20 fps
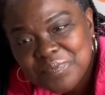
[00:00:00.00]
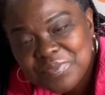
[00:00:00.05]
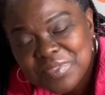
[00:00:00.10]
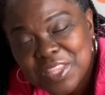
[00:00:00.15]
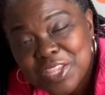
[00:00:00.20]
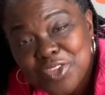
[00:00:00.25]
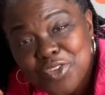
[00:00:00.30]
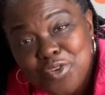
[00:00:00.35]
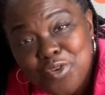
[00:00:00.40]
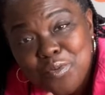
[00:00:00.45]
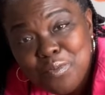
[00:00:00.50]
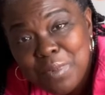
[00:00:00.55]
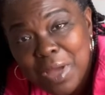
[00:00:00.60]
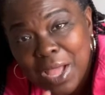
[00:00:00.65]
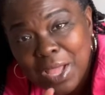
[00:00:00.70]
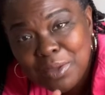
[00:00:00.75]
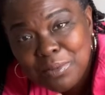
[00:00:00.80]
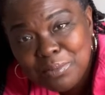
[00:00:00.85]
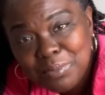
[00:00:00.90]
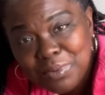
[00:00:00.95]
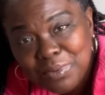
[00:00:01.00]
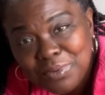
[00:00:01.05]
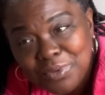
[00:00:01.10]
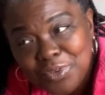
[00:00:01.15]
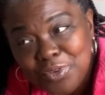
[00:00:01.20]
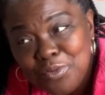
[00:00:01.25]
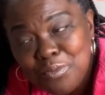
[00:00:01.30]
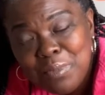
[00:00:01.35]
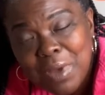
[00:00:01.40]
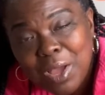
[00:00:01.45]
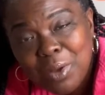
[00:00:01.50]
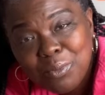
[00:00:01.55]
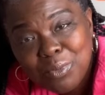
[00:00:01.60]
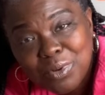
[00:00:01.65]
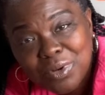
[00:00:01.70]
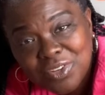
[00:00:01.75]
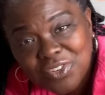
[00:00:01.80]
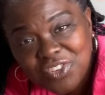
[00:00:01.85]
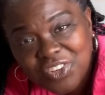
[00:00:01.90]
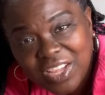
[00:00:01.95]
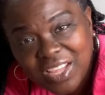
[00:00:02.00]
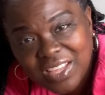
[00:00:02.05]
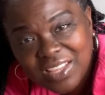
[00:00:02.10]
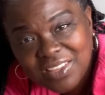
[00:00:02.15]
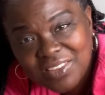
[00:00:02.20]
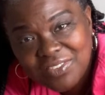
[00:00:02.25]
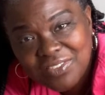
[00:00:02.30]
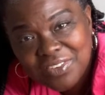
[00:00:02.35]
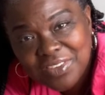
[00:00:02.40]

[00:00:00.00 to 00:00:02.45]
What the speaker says: you might want to change,